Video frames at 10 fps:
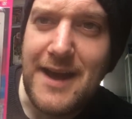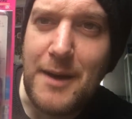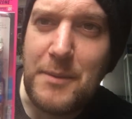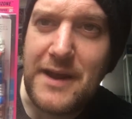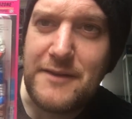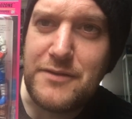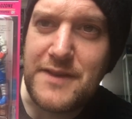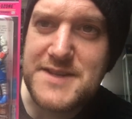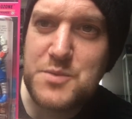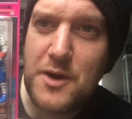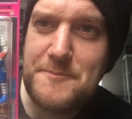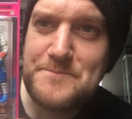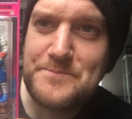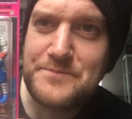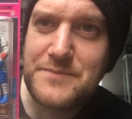I paid for this one,
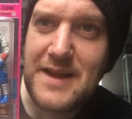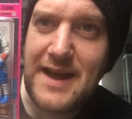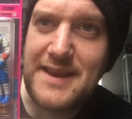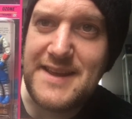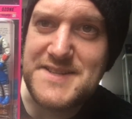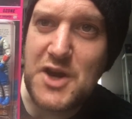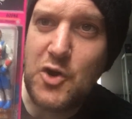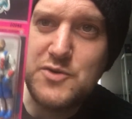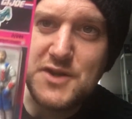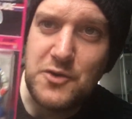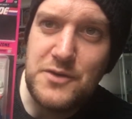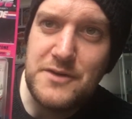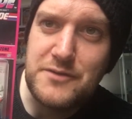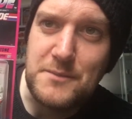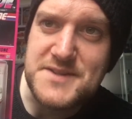and it is Ozone
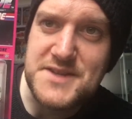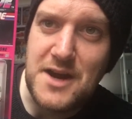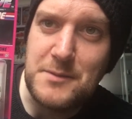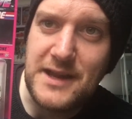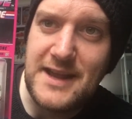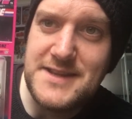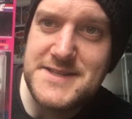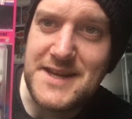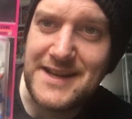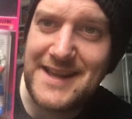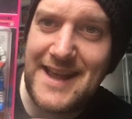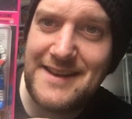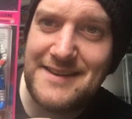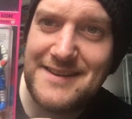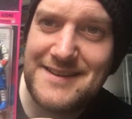from the Star Brigade.
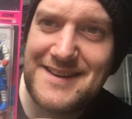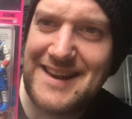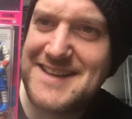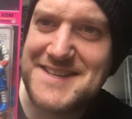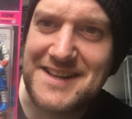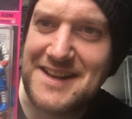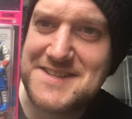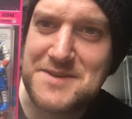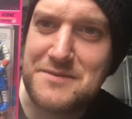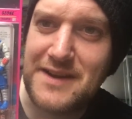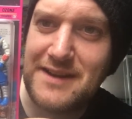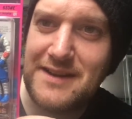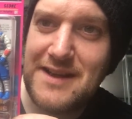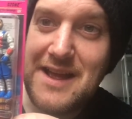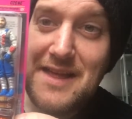Again, classic
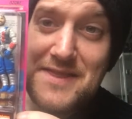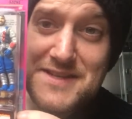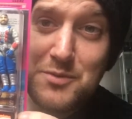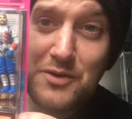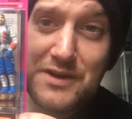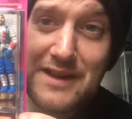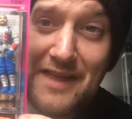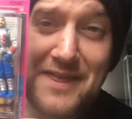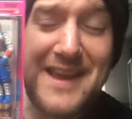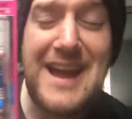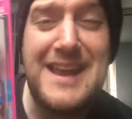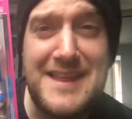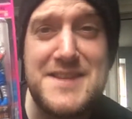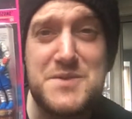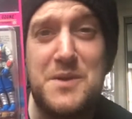figure. This one, I think I
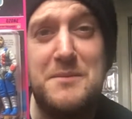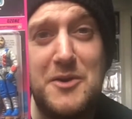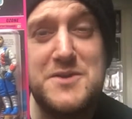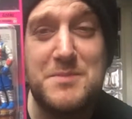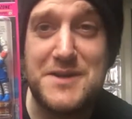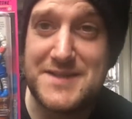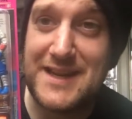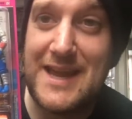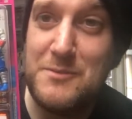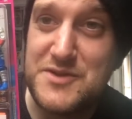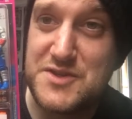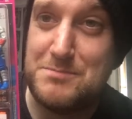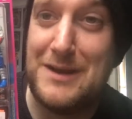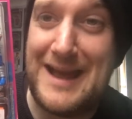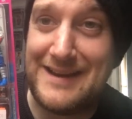like this one the most because it came with
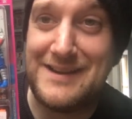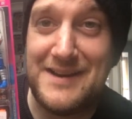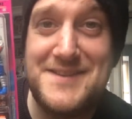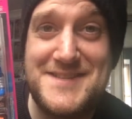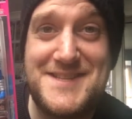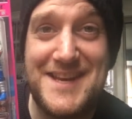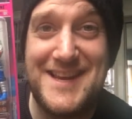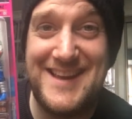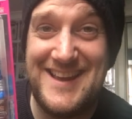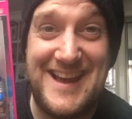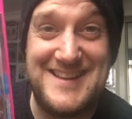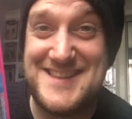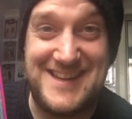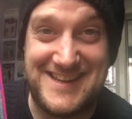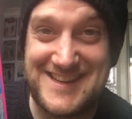just black guns. I
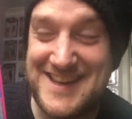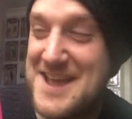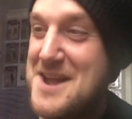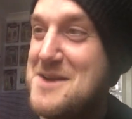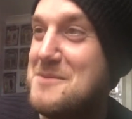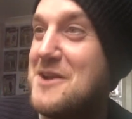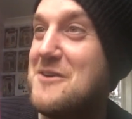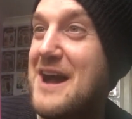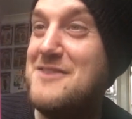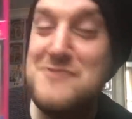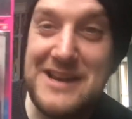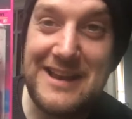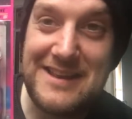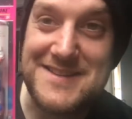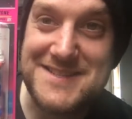think, but I really
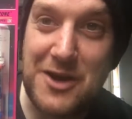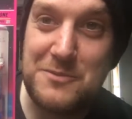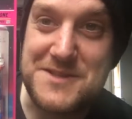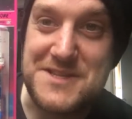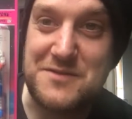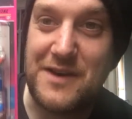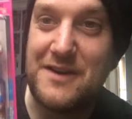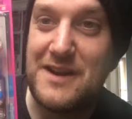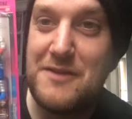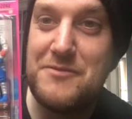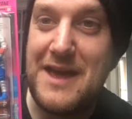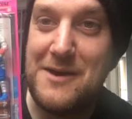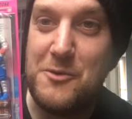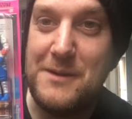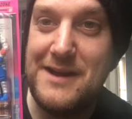like the sculpt of this figure. I love the
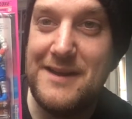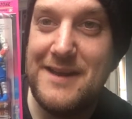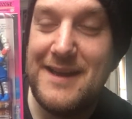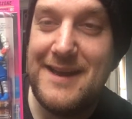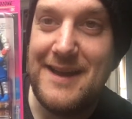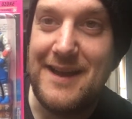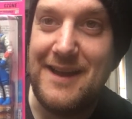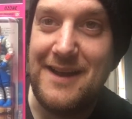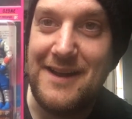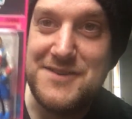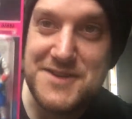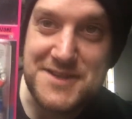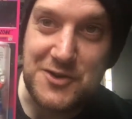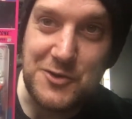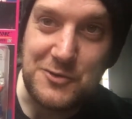helmet.
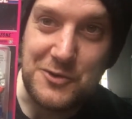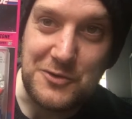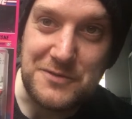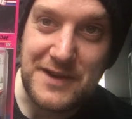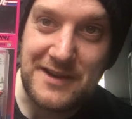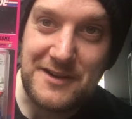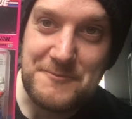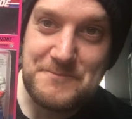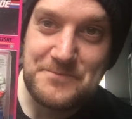Just a cool figure.